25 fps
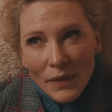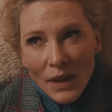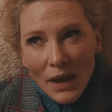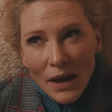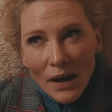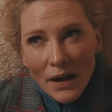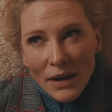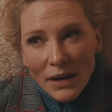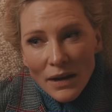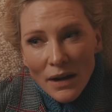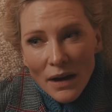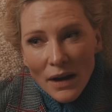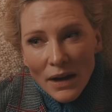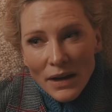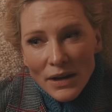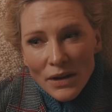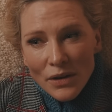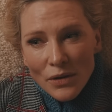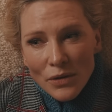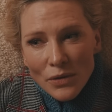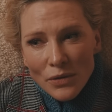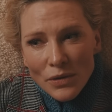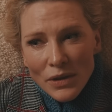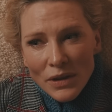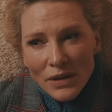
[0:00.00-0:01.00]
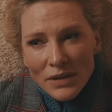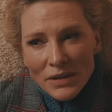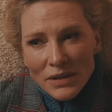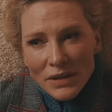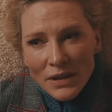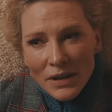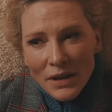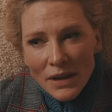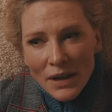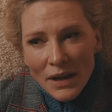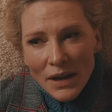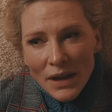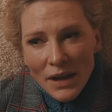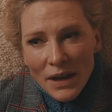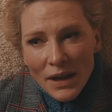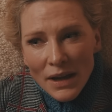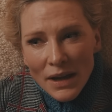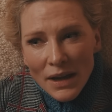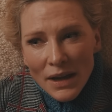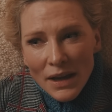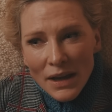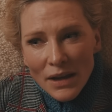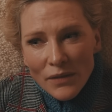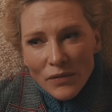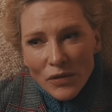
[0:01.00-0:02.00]
I know that
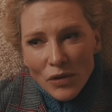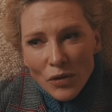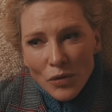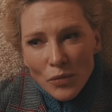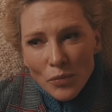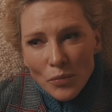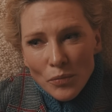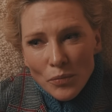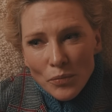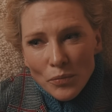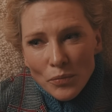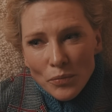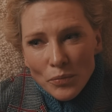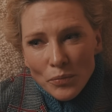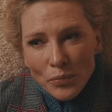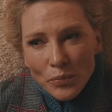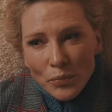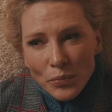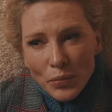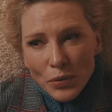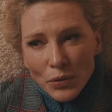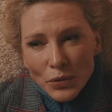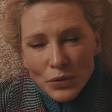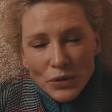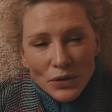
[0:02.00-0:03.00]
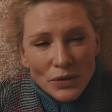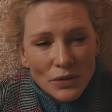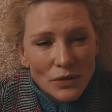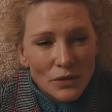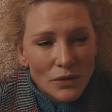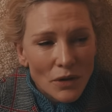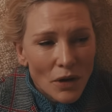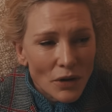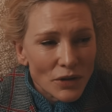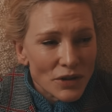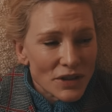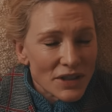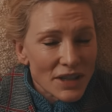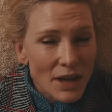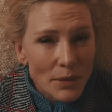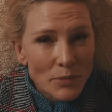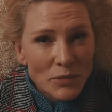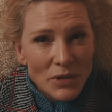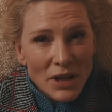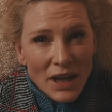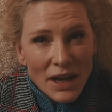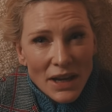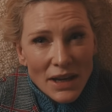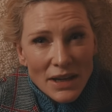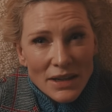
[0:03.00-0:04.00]
if you put, on some
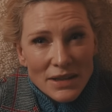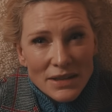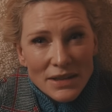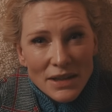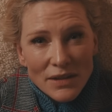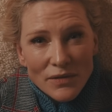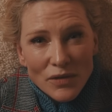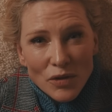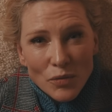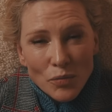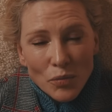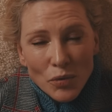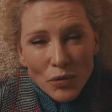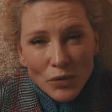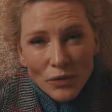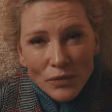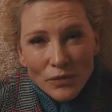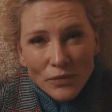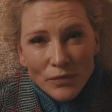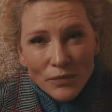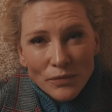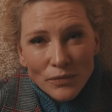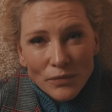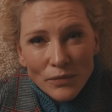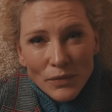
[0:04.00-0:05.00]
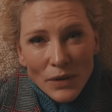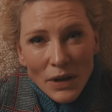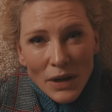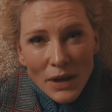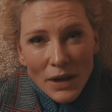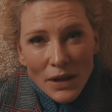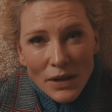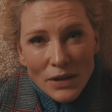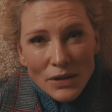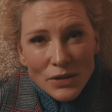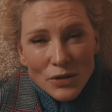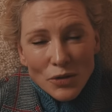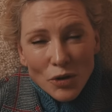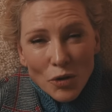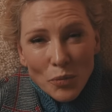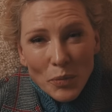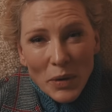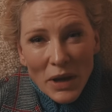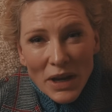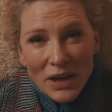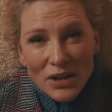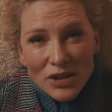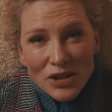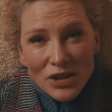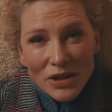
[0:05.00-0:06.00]
days, if you took a
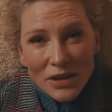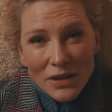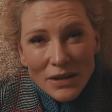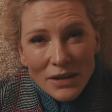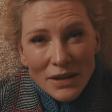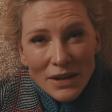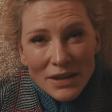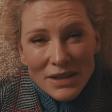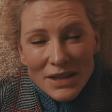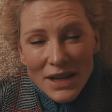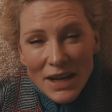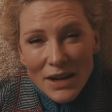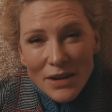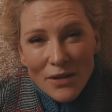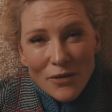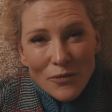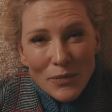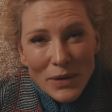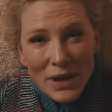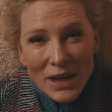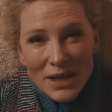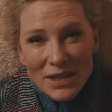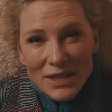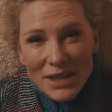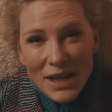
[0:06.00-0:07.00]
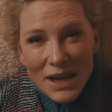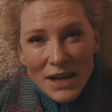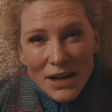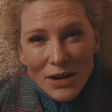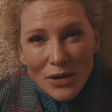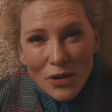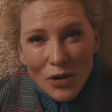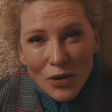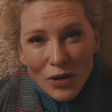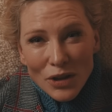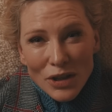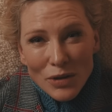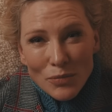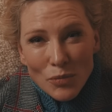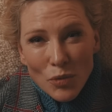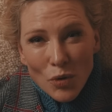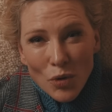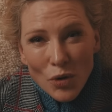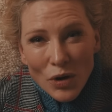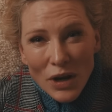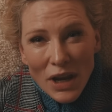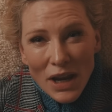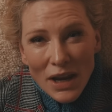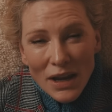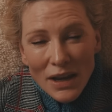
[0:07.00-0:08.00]
picture of me at 10 o'clock in the
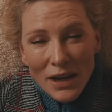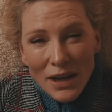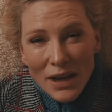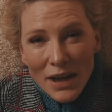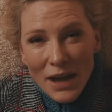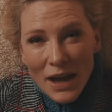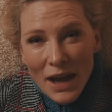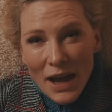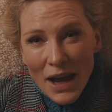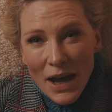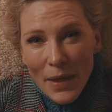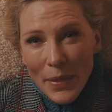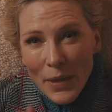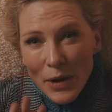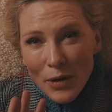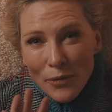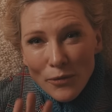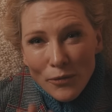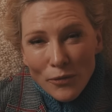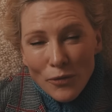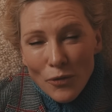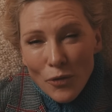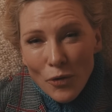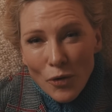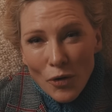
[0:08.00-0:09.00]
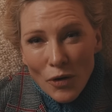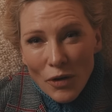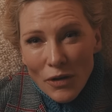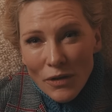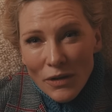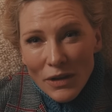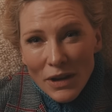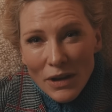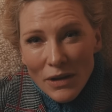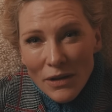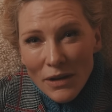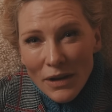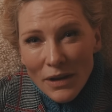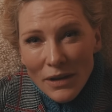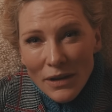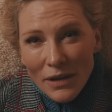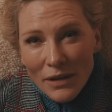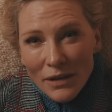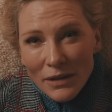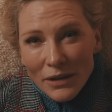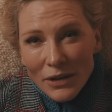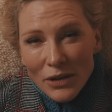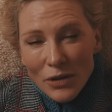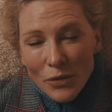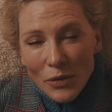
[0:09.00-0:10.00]
morning, and then at 4, in
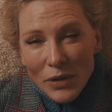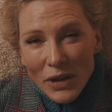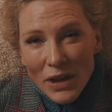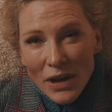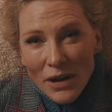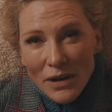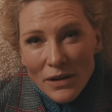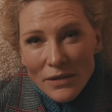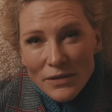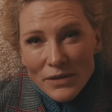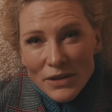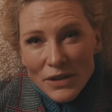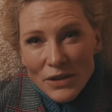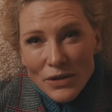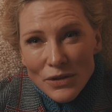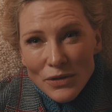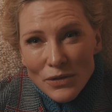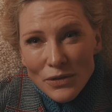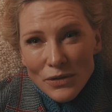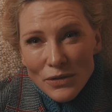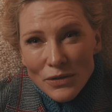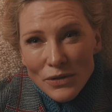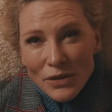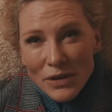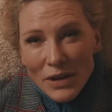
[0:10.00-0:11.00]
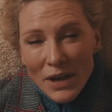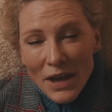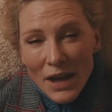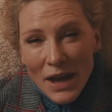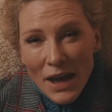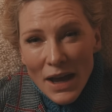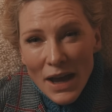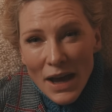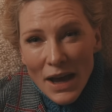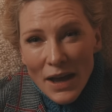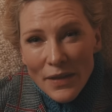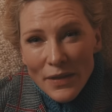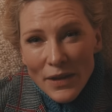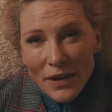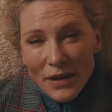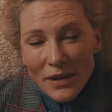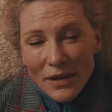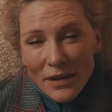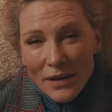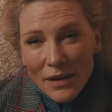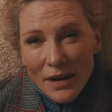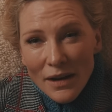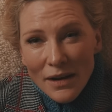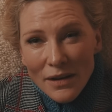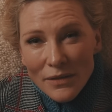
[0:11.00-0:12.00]
the afternoon, and
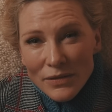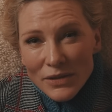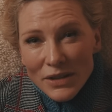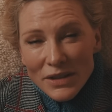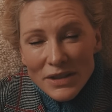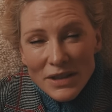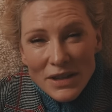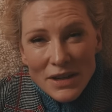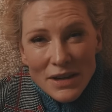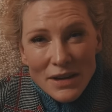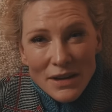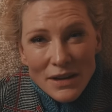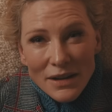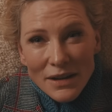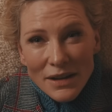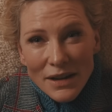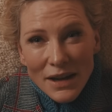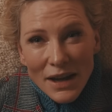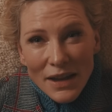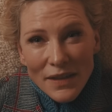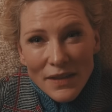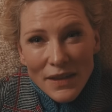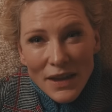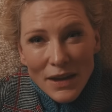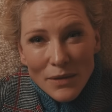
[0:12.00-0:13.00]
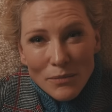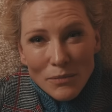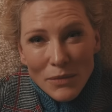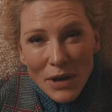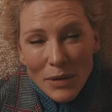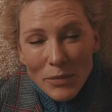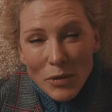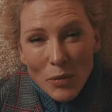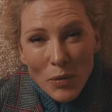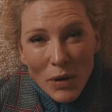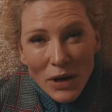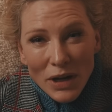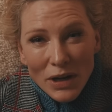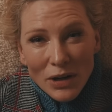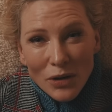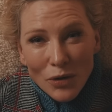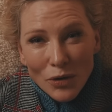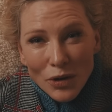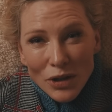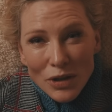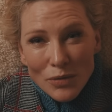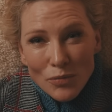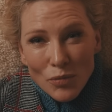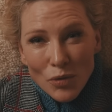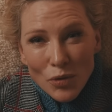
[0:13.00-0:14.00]
then after dinner, and then maybe 1
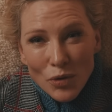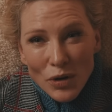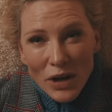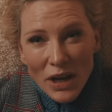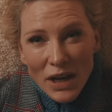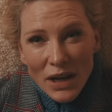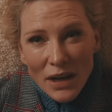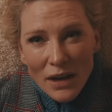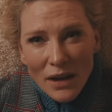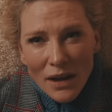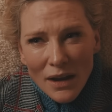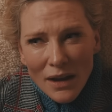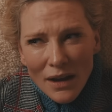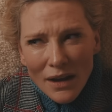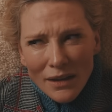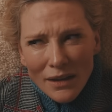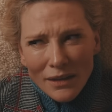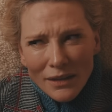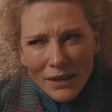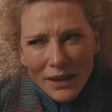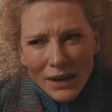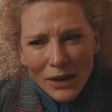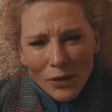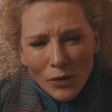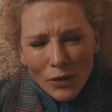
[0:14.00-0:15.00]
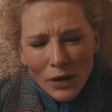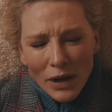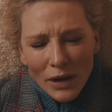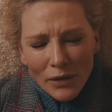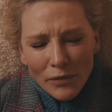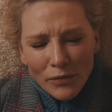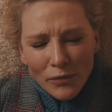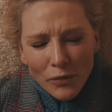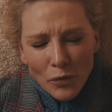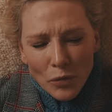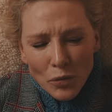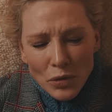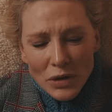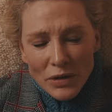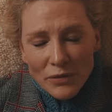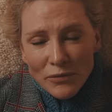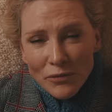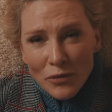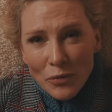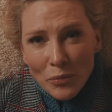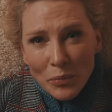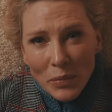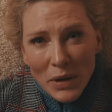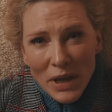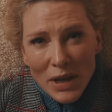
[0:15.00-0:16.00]
o'clock in the morning, they'd look like 4
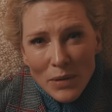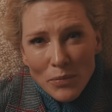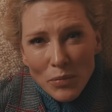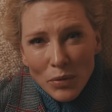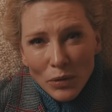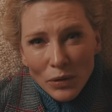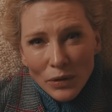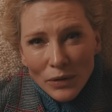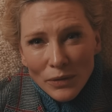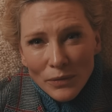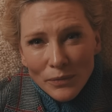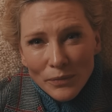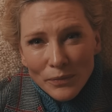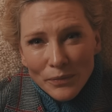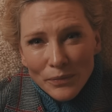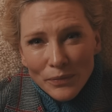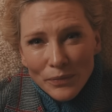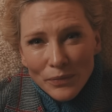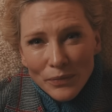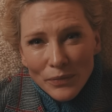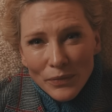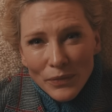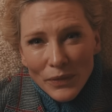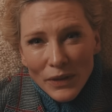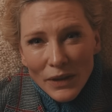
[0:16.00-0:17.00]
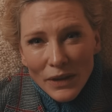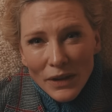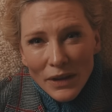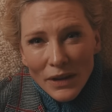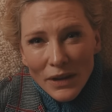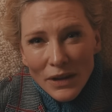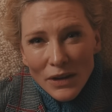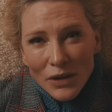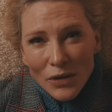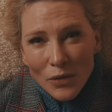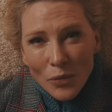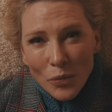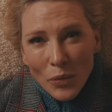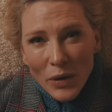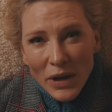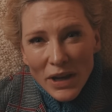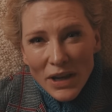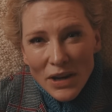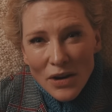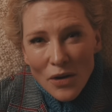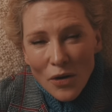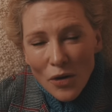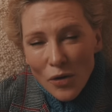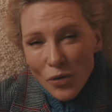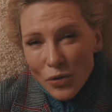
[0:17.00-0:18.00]
different people. You know, we
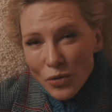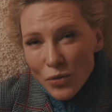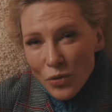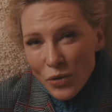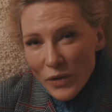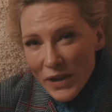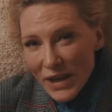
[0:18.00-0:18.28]
can hold all